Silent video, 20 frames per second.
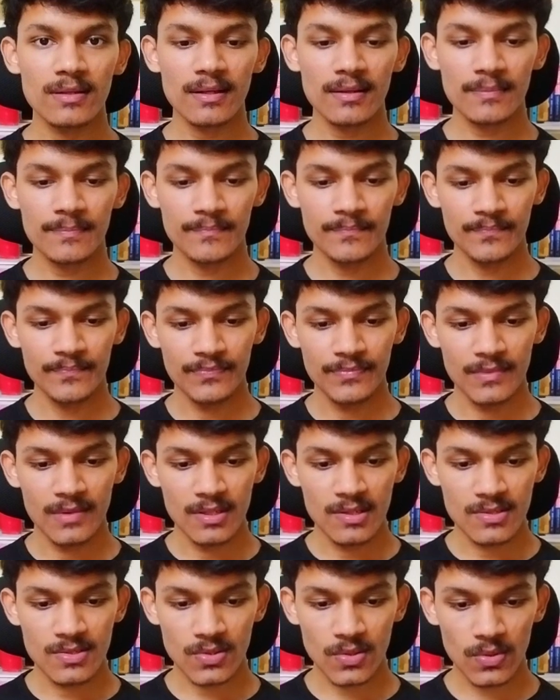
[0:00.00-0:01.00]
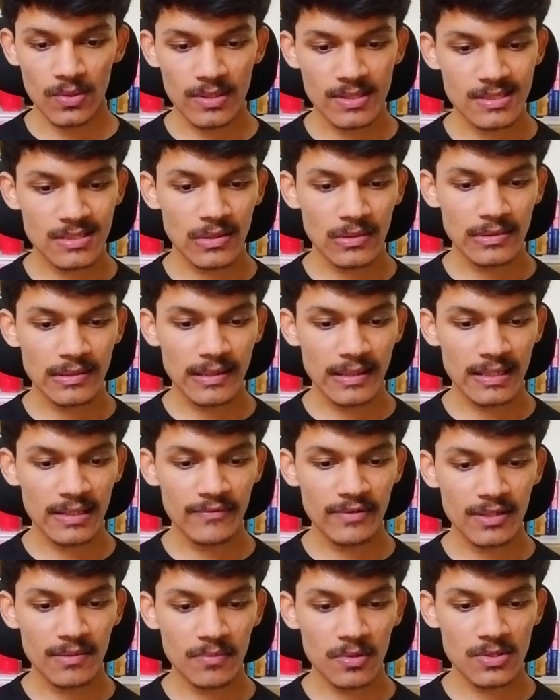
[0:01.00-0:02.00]
thing. So list all the
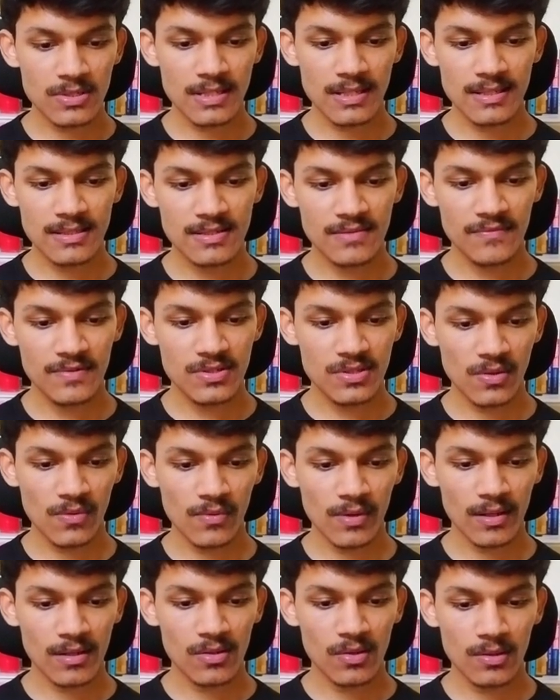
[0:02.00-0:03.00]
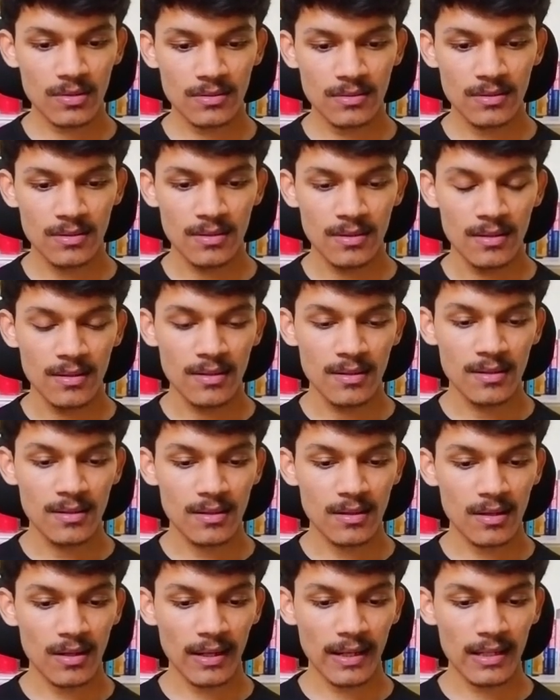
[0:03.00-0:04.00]
relevant projects which you have worked on.
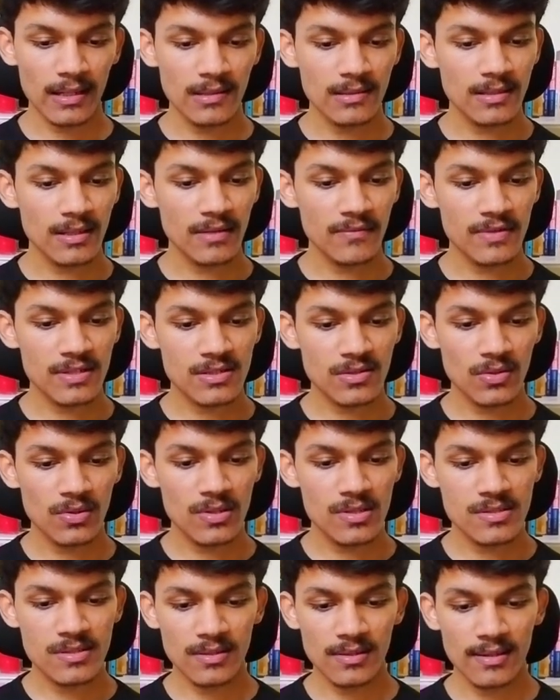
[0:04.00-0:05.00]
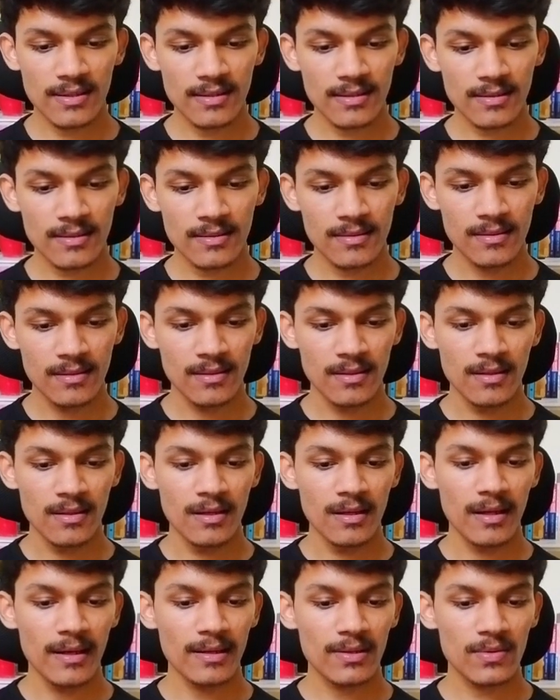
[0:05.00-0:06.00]
Again, in the reverse chronological order.
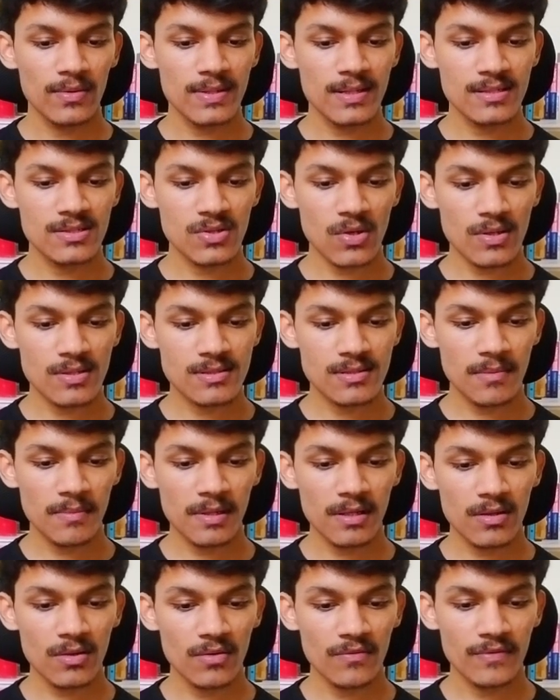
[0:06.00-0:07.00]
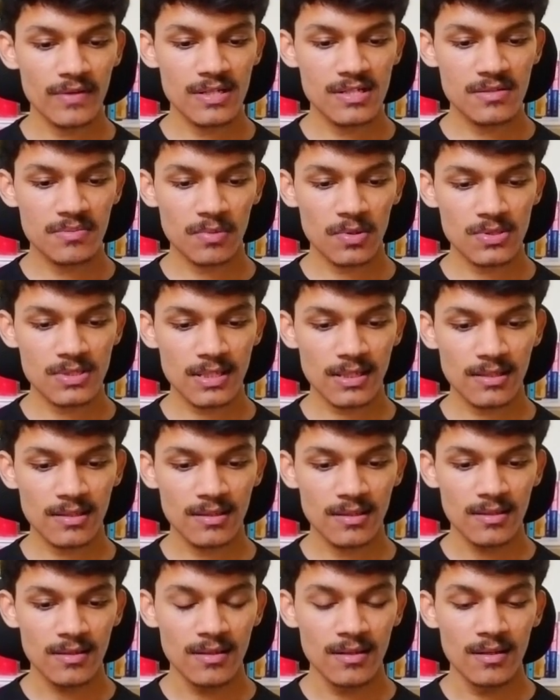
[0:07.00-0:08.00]
Include a short summary of each project.
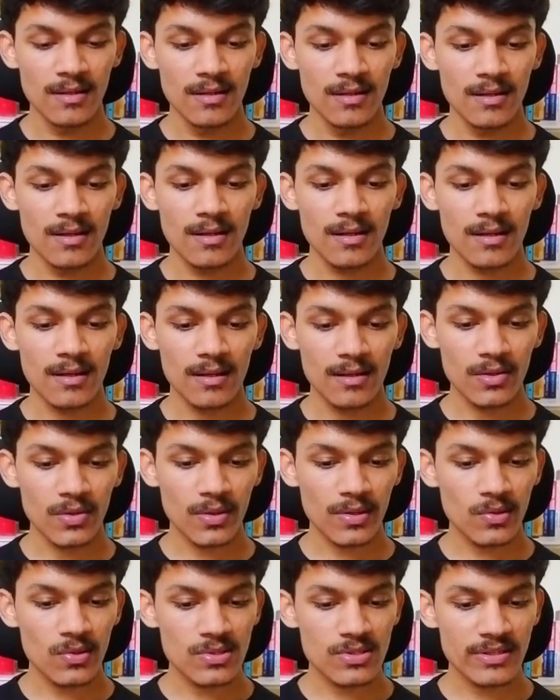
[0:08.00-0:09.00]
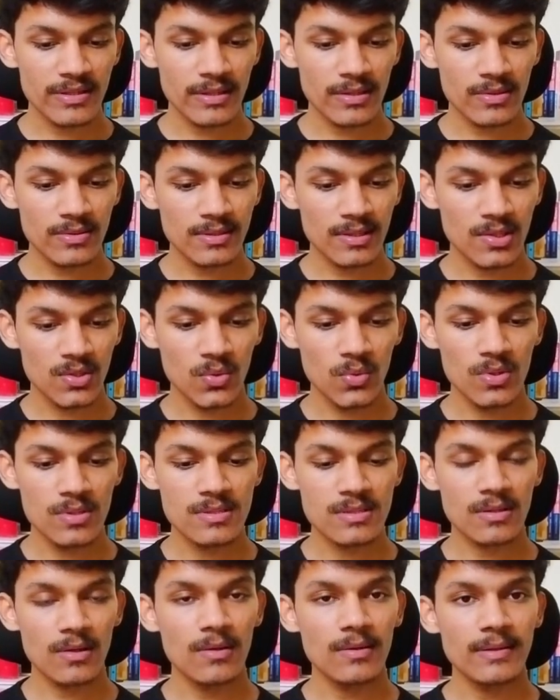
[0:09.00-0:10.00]
You can also include the
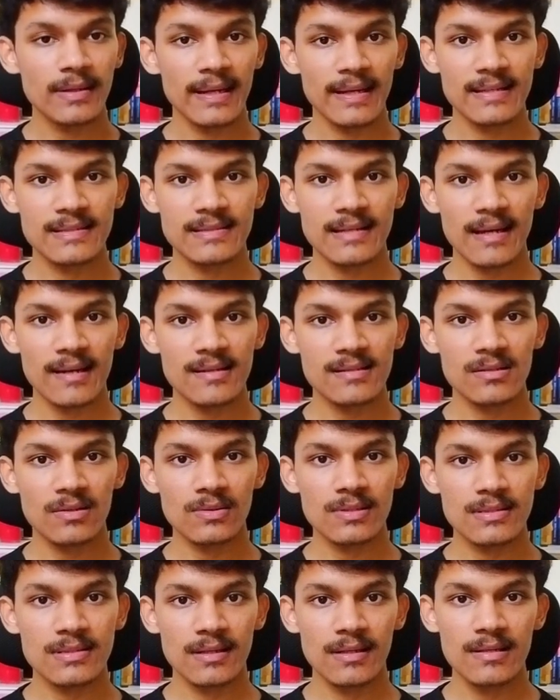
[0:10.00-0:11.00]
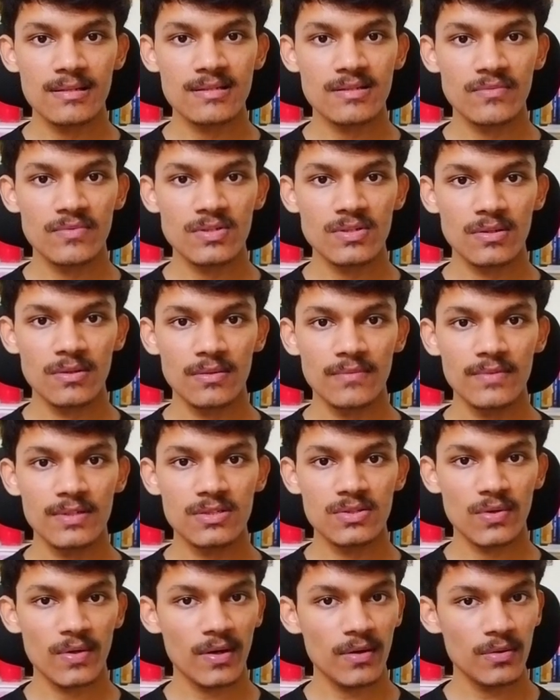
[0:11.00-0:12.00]
tools or tech stacks or the skills
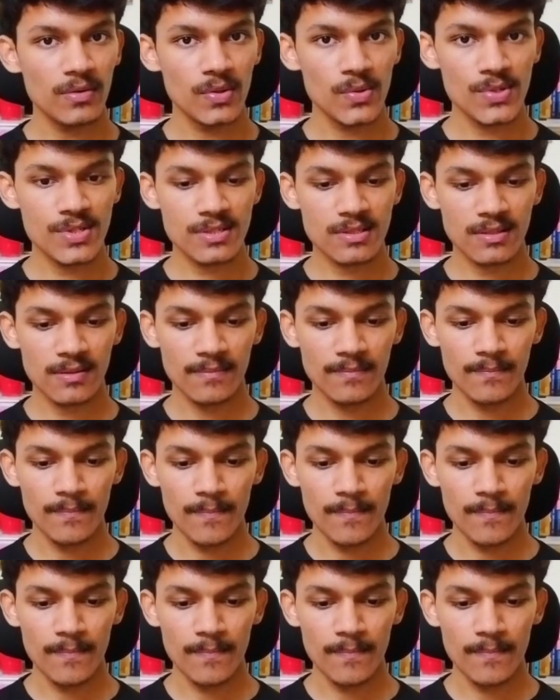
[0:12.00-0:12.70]
which you have used.